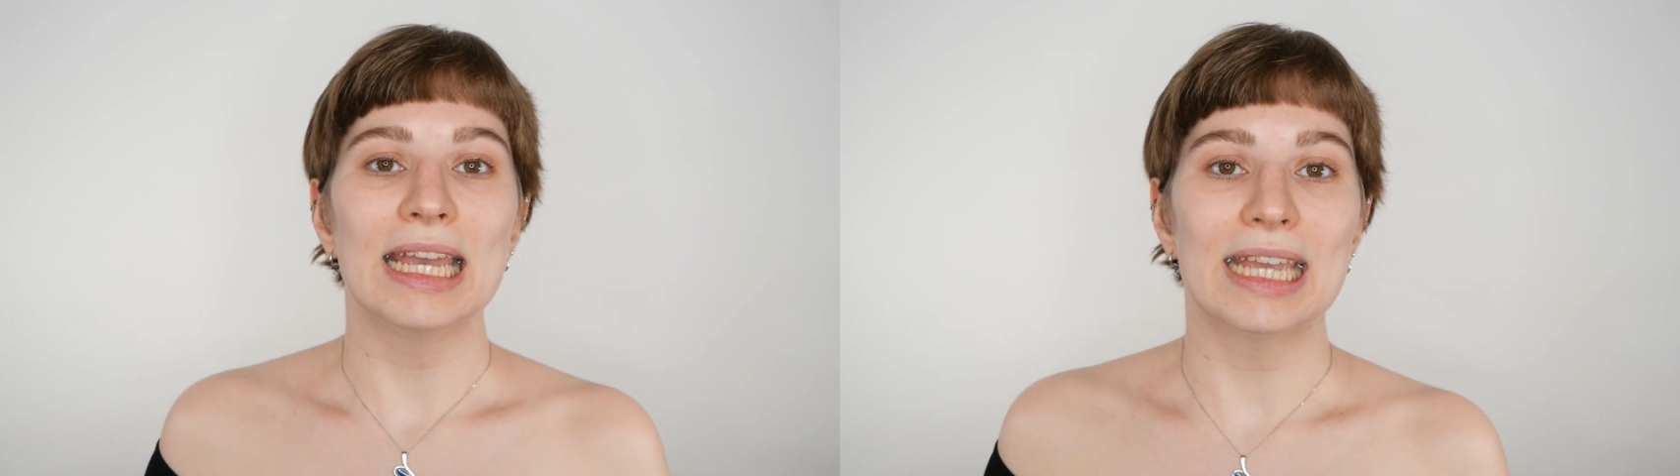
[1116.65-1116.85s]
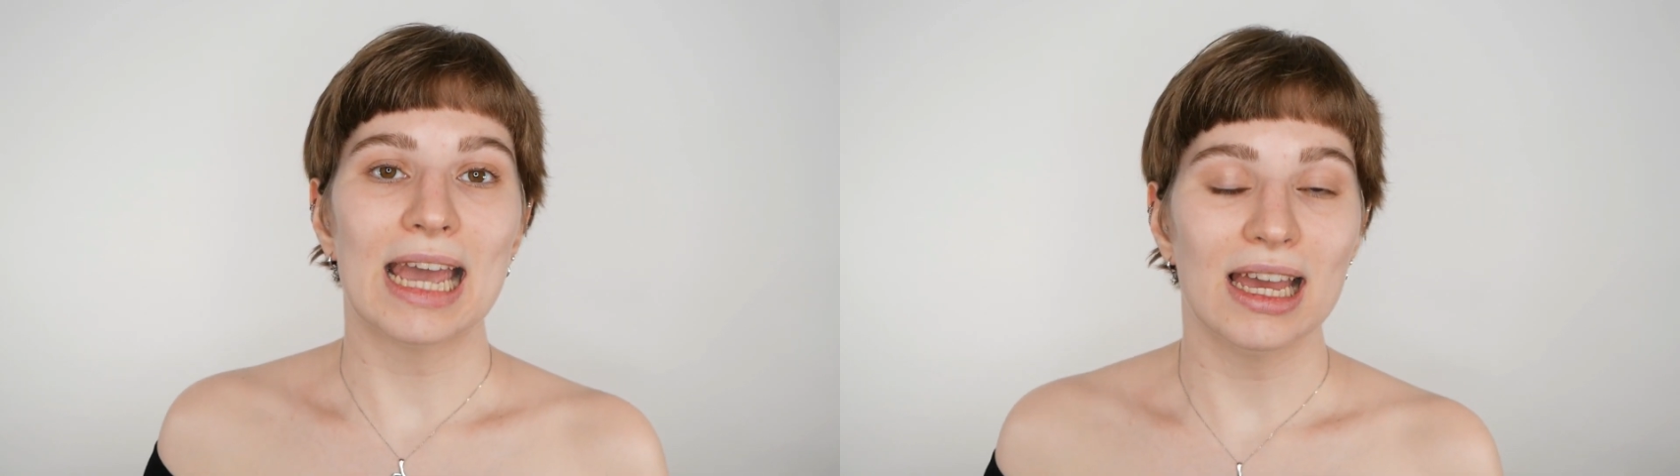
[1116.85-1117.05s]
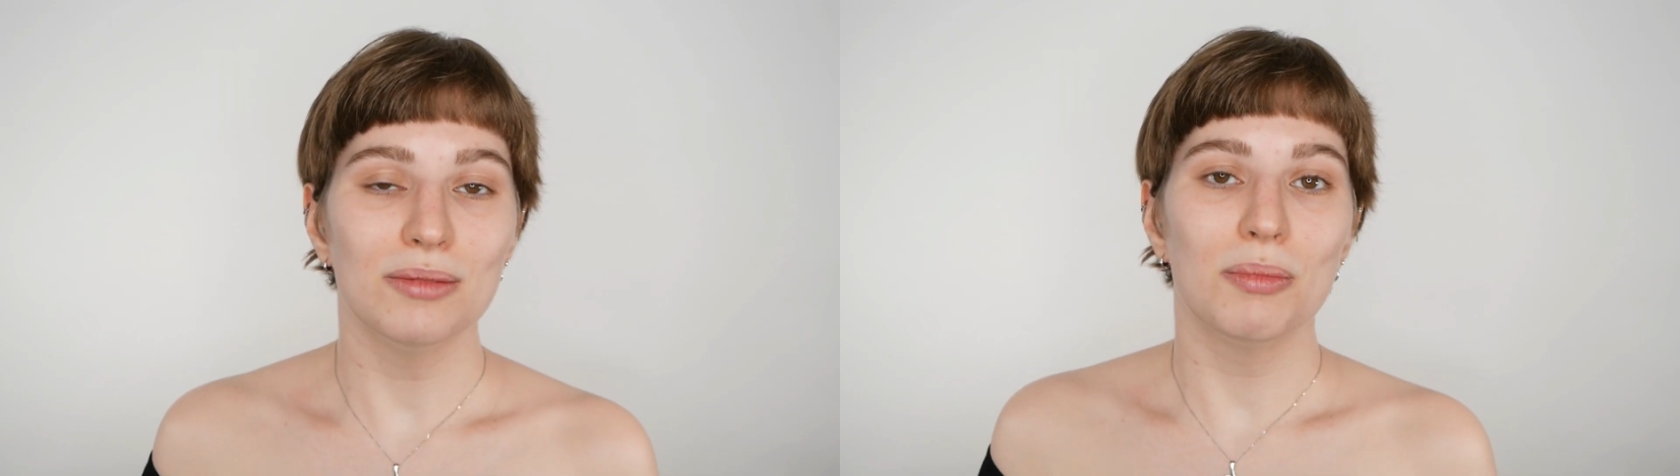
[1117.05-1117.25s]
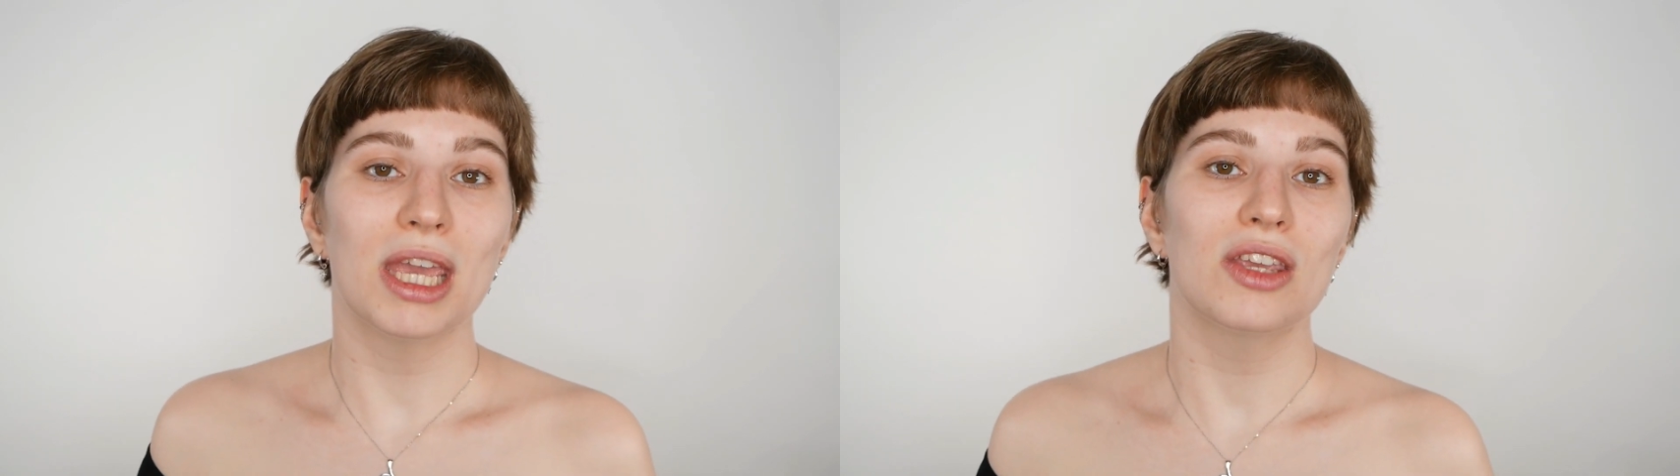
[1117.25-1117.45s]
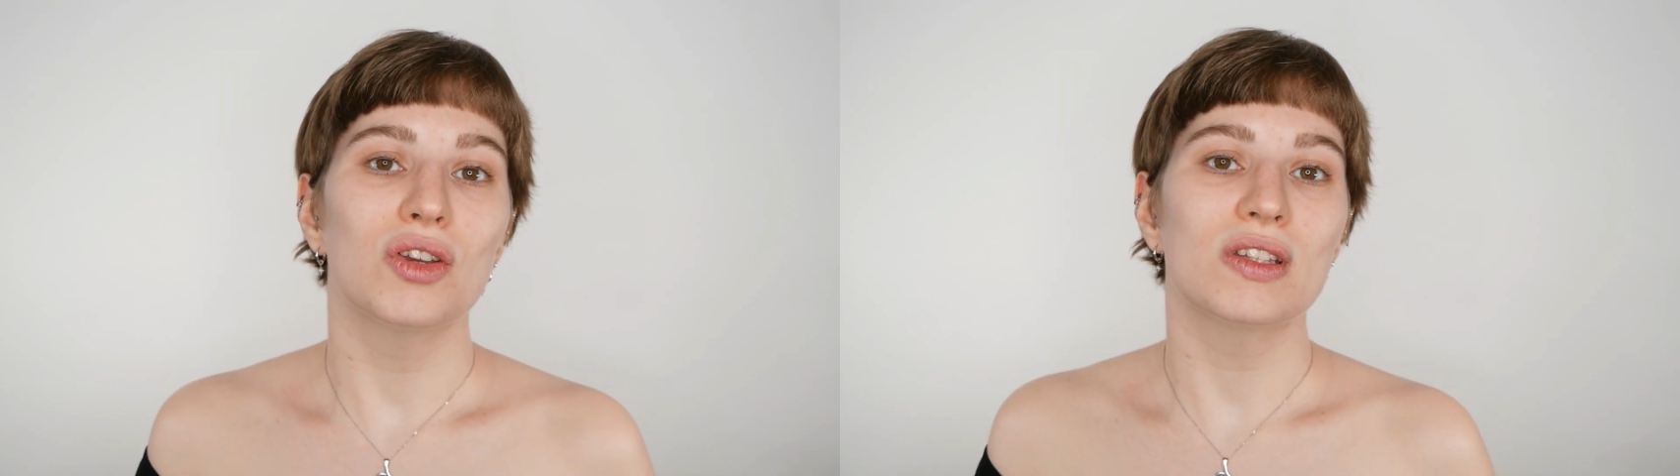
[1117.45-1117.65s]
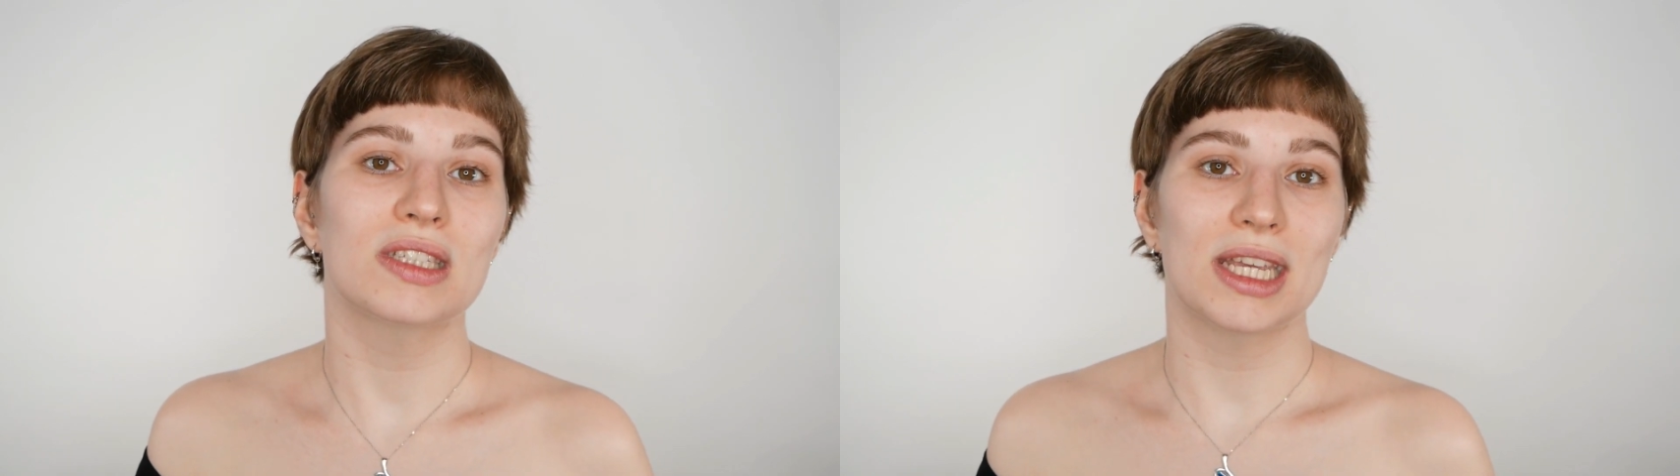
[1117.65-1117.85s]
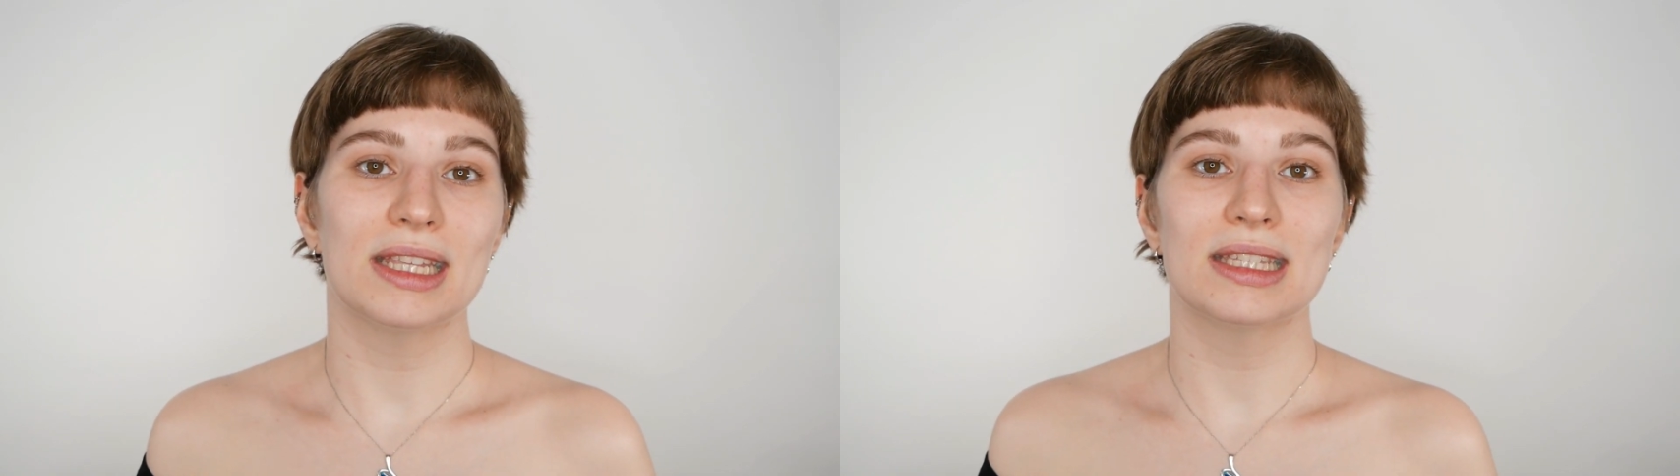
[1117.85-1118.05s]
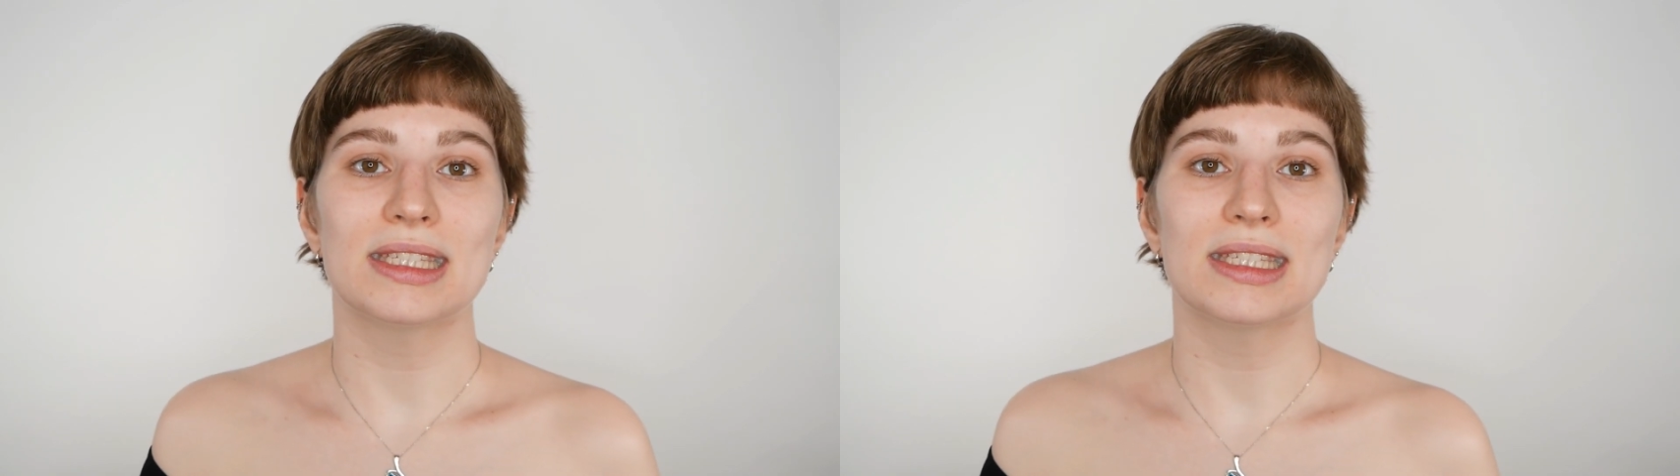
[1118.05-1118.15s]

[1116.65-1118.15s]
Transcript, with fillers: can make your skin